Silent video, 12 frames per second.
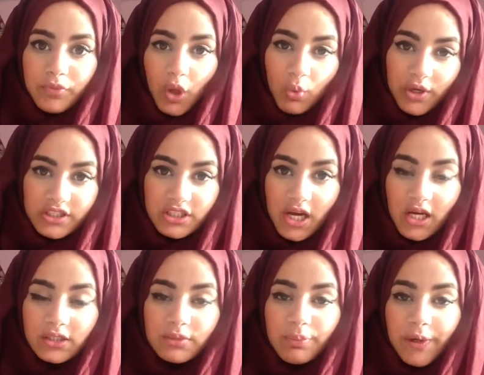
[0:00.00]
with
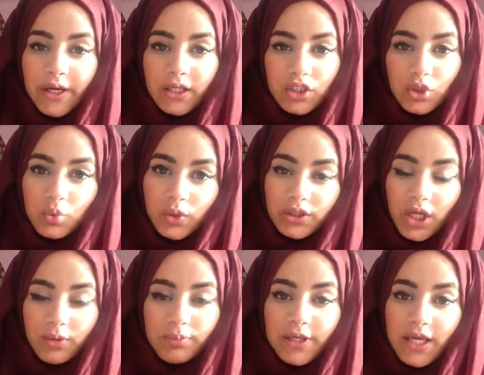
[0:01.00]
done, but you will
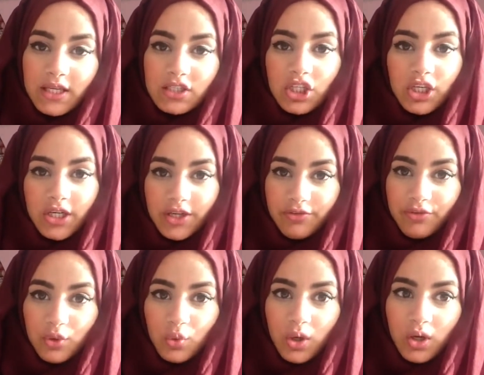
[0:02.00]
not be entered
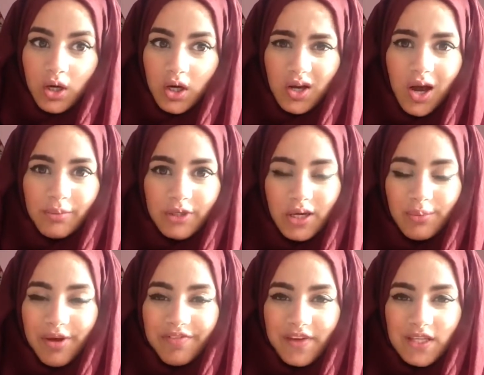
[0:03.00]
if you comment on
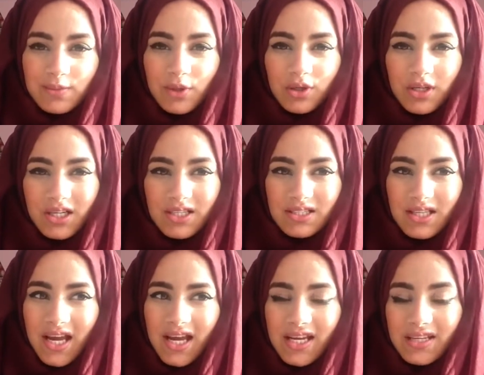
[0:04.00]
my Facebook, because
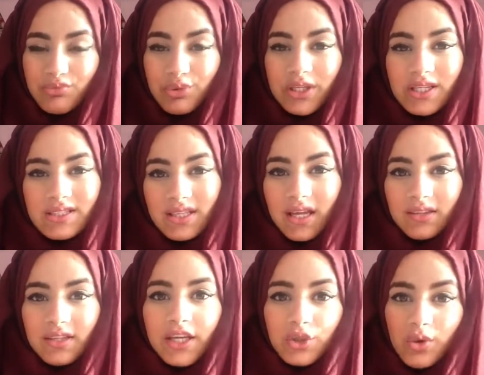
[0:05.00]
I really
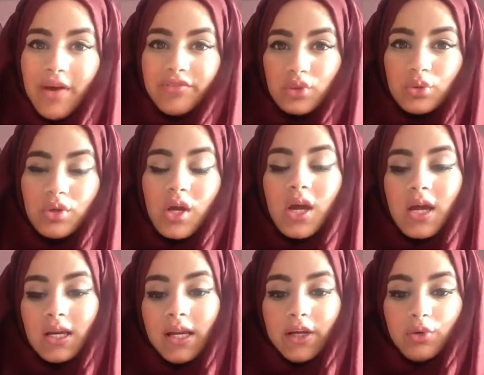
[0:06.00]
said that you have to
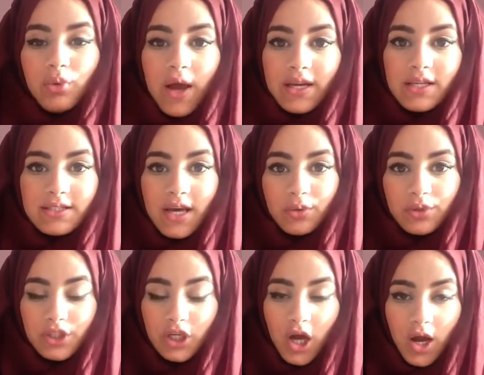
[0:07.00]
like write it down
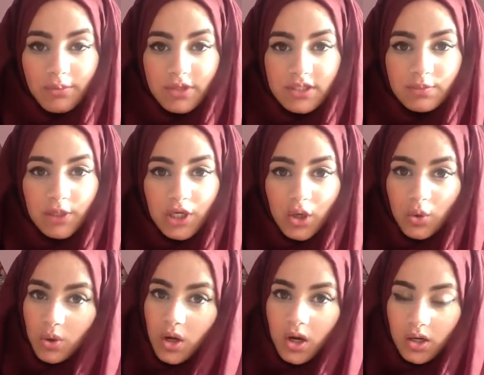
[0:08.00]
in the comments
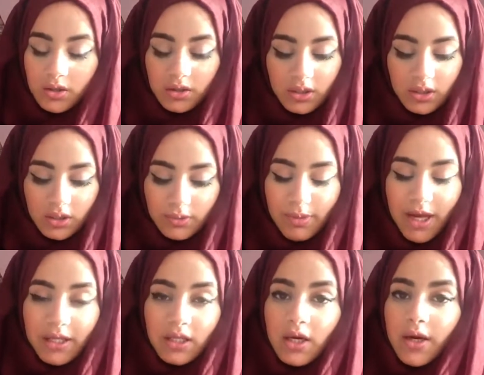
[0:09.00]
below on
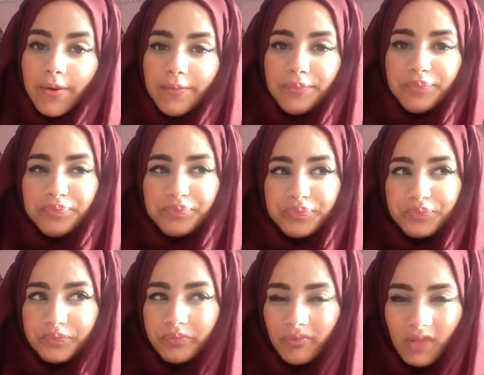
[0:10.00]
my
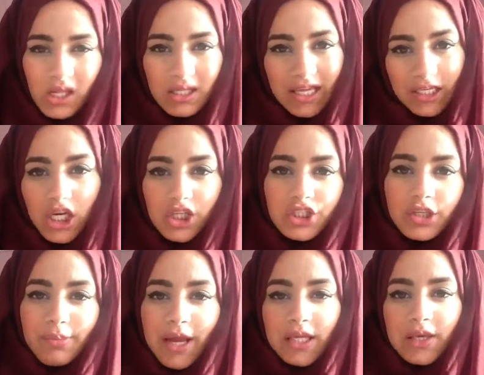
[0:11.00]
like
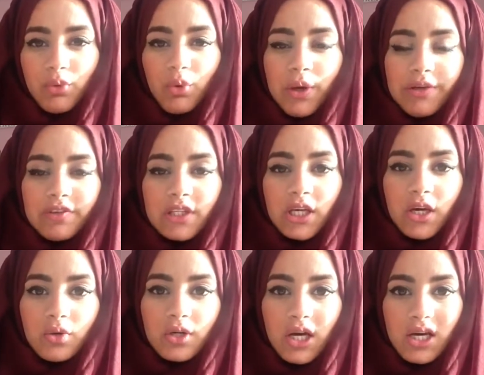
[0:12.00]
under my giveaway
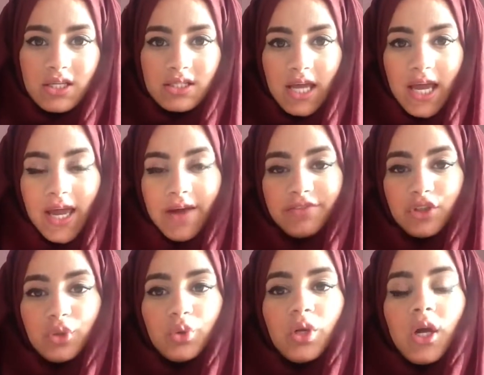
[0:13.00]
video, because I have
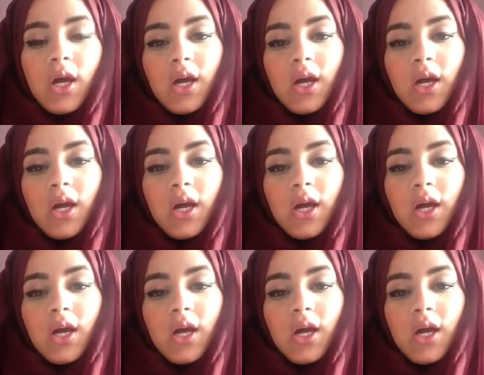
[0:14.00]
to